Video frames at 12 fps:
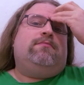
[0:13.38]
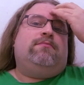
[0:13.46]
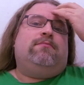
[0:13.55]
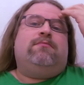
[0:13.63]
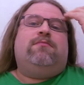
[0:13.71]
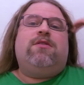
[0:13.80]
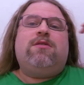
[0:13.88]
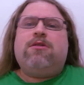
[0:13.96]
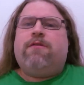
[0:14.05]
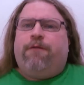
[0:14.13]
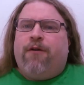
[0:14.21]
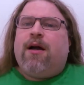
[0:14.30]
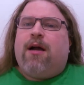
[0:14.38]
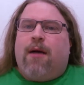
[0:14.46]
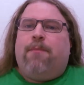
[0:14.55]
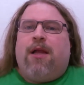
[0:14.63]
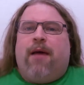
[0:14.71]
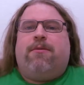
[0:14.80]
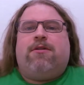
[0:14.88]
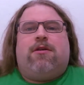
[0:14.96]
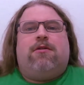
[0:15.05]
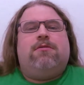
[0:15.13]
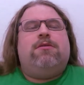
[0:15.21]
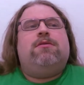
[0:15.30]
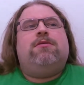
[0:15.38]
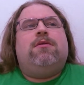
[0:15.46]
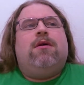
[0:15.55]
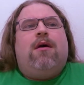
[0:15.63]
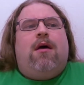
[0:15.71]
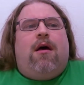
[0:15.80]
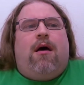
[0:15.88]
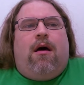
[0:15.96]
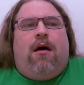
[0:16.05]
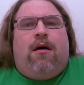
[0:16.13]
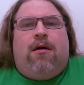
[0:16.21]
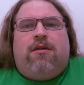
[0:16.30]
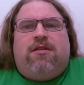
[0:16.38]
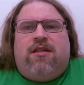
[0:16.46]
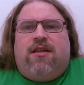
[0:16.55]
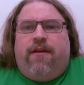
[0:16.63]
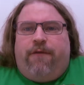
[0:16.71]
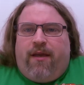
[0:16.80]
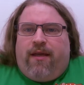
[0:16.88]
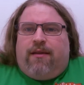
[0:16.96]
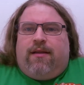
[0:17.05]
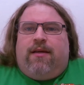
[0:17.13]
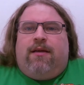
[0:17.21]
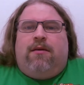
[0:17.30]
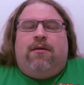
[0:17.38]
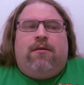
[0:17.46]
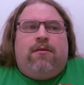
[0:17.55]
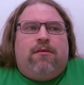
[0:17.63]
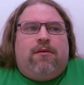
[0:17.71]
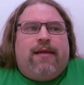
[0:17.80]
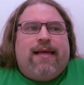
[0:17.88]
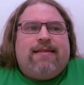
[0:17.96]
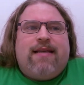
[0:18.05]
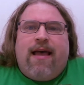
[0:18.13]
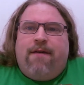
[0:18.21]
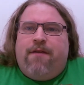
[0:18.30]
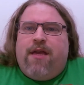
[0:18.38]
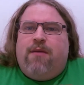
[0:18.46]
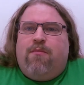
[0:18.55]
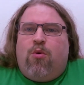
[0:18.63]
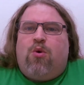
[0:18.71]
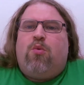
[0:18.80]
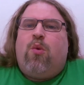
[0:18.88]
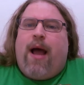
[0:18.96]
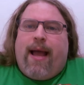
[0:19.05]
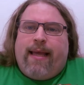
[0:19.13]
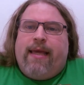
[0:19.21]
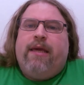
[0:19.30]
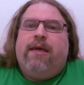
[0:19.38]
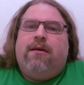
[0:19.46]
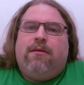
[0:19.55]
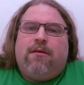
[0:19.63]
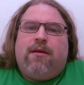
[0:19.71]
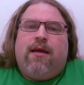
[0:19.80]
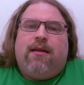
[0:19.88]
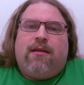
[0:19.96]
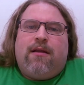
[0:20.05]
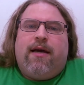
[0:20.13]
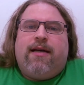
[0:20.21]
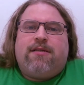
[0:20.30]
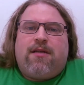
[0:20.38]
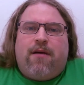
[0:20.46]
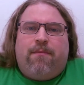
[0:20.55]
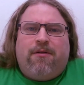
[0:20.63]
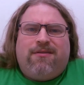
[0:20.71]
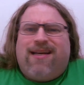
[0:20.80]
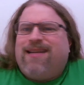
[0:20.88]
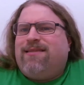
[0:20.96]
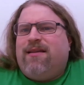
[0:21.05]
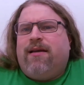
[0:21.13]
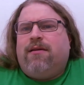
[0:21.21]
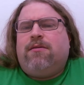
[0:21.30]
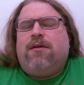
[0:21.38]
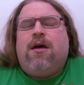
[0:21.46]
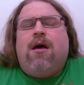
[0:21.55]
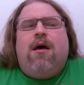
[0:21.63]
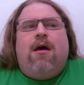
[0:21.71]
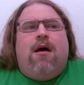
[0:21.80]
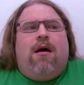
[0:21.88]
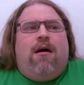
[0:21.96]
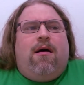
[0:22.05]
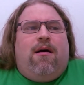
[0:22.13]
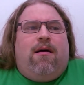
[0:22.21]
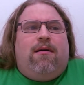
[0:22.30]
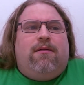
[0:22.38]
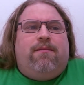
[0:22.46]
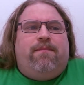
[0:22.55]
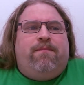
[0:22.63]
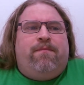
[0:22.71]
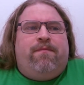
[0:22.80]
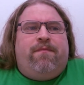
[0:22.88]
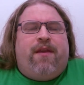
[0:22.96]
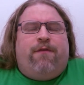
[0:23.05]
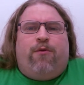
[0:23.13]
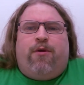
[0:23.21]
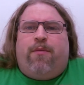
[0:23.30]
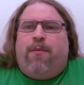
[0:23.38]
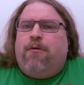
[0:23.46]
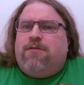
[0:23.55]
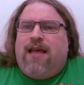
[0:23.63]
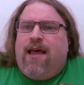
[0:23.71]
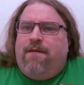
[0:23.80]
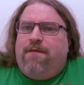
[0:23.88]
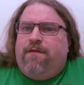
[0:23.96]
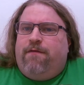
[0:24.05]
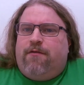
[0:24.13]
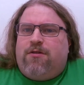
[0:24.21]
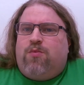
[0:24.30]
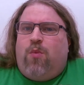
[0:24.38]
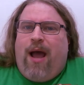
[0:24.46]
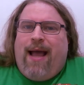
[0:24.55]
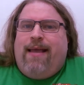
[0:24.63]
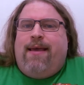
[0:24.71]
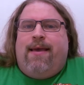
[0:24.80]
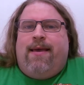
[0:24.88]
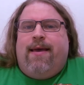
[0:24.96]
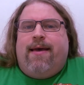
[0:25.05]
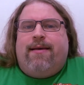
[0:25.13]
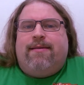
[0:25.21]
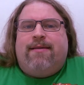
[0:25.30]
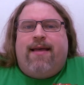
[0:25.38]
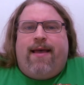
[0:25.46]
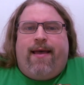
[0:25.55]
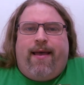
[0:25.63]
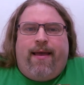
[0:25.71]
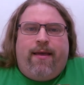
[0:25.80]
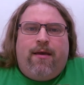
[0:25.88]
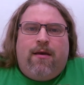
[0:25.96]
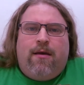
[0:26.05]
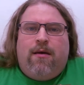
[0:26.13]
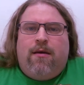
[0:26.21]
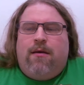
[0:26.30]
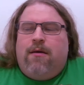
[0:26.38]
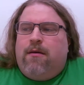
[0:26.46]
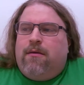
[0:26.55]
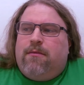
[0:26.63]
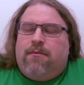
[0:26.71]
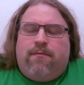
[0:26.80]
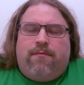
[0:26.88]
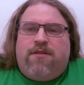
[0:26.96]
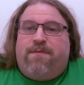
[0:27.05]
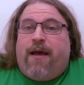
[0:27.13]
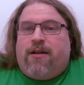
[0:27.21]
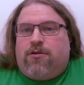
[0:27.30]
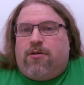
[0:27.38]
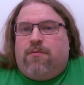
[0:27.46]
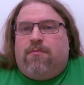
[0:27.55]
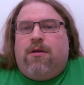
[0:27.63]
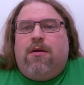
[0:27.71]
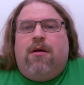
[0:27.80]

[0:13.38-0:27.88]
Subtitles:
It was a fun couple episodes, significantly less heavy, more wacky than the last couple. Not that if we're to propose heavy versus wacky as a spectrum,